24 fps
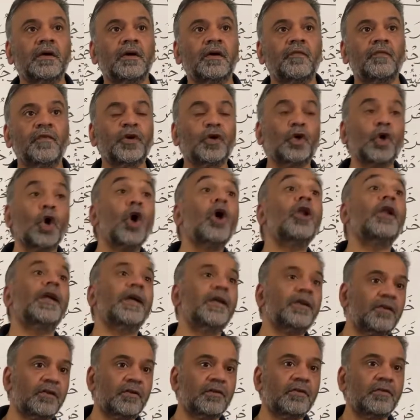we call it
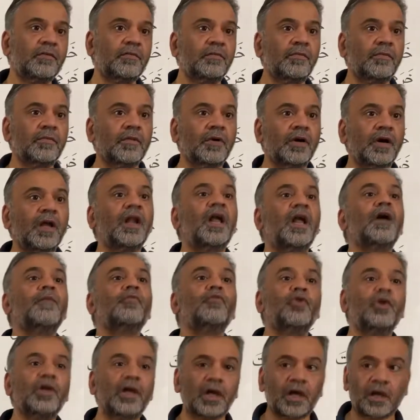
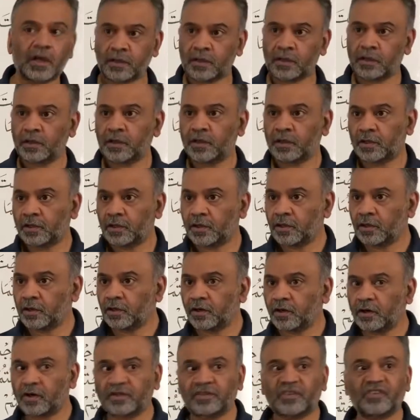Kalamullah
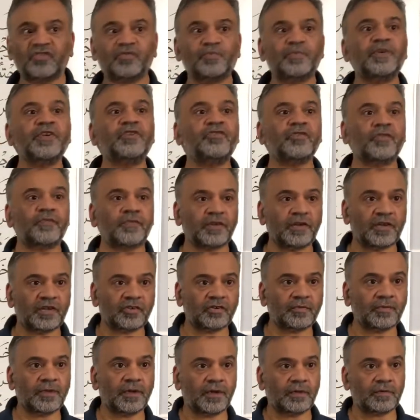or the speech of Allah
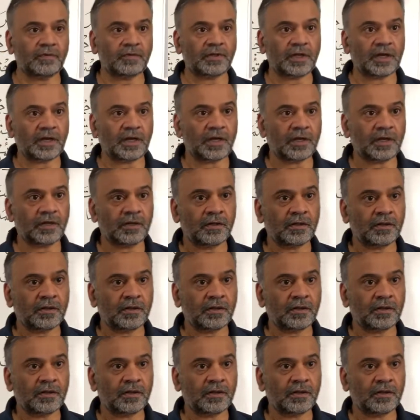subhanahu wa ta'ala.